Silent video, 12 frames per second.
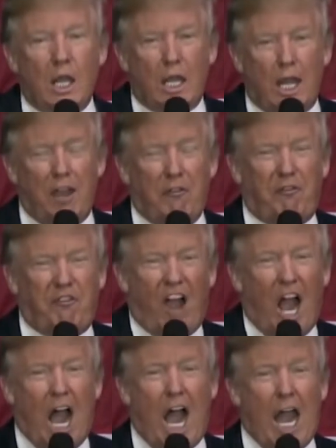if
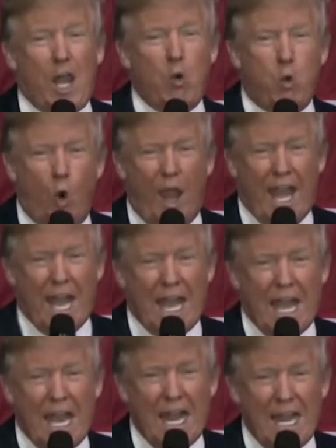I win.